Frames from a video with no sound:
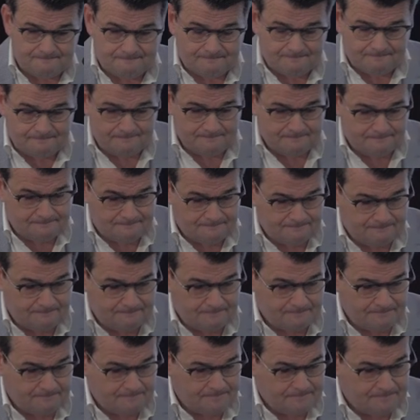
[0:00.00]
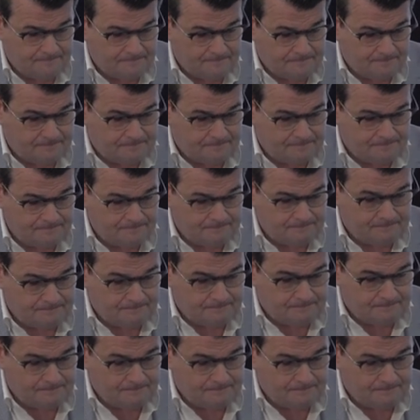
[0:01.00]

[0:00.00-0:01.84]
Nothing is said.